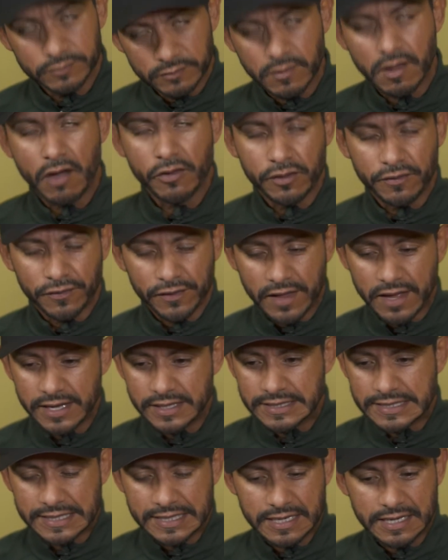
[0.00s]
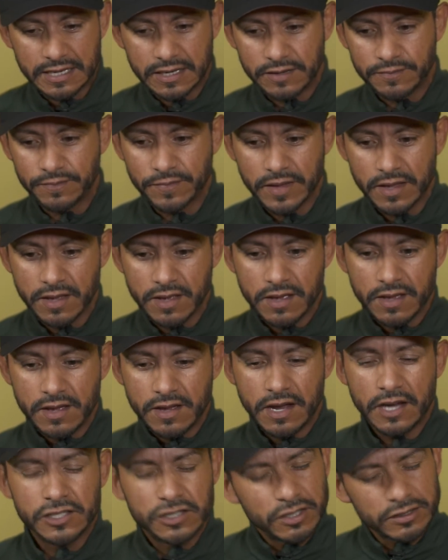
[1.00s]
On the flight, I
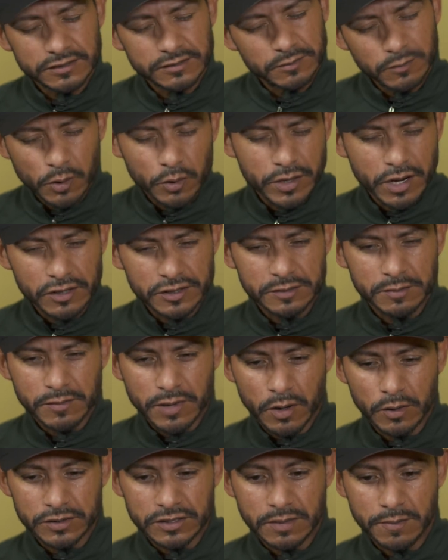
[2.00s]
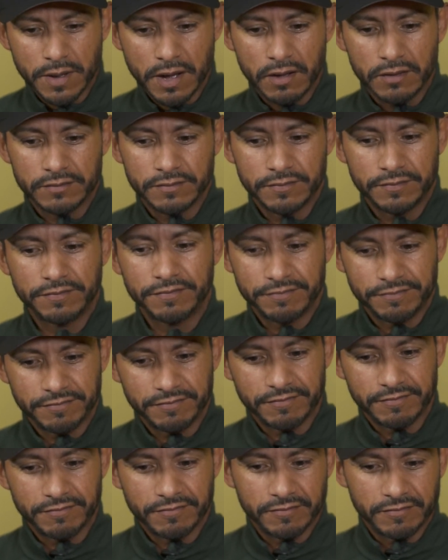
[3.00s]
wrote down some notes about
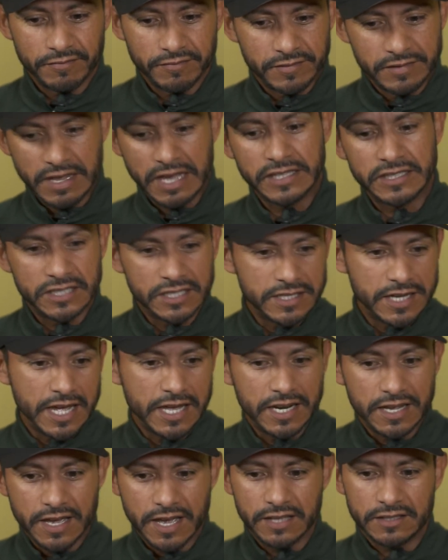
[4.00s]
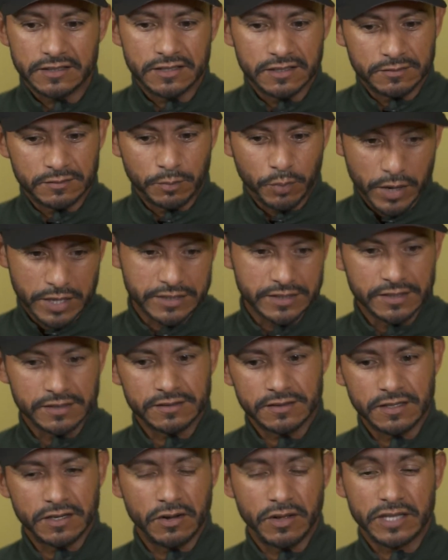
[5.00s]
1988 to present.
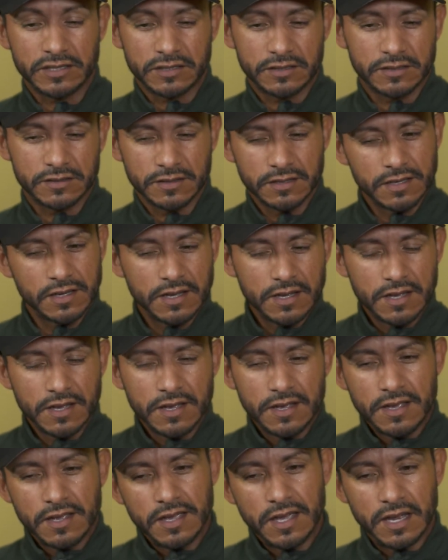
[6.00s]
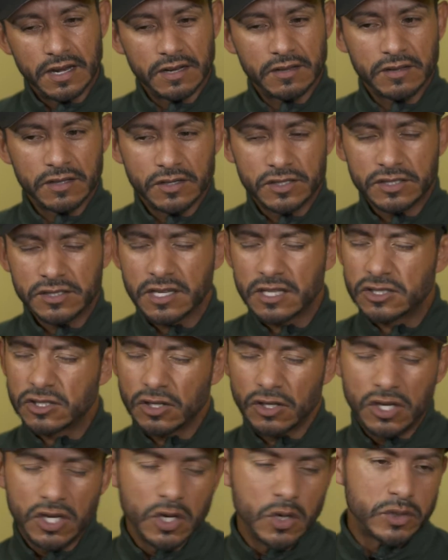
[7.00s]
And there's such
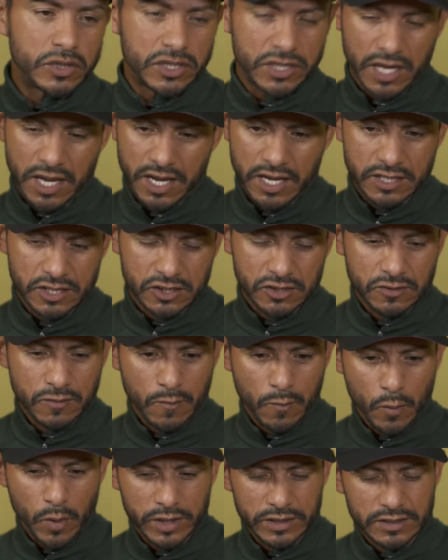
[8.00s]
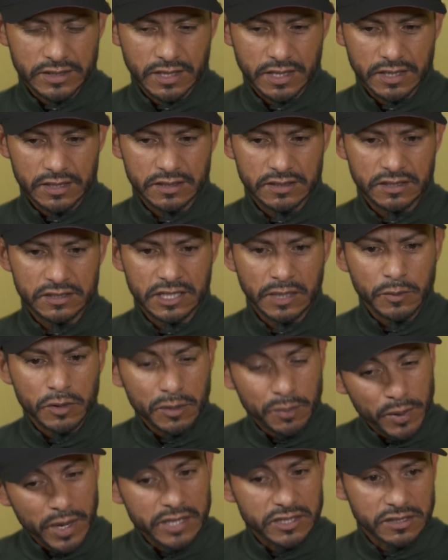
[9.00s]
a huge change what the
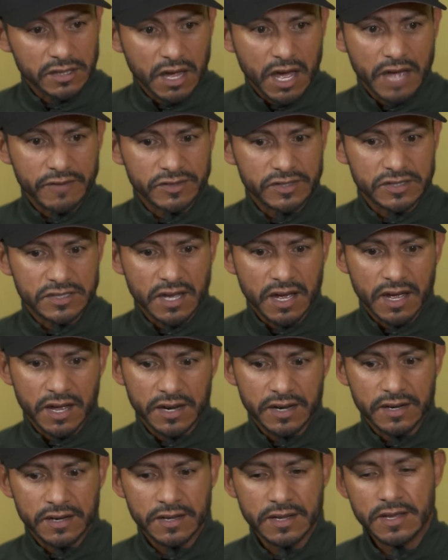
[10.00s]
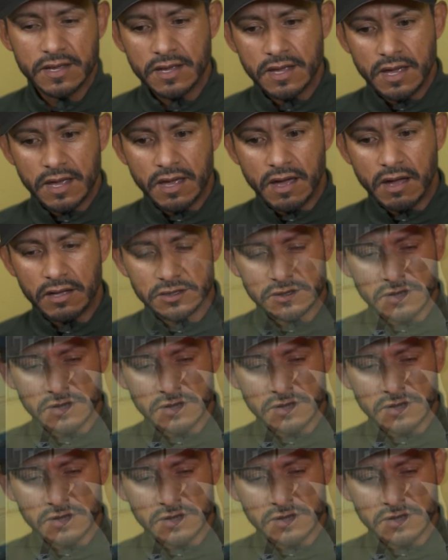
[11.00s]
WPH Live has done on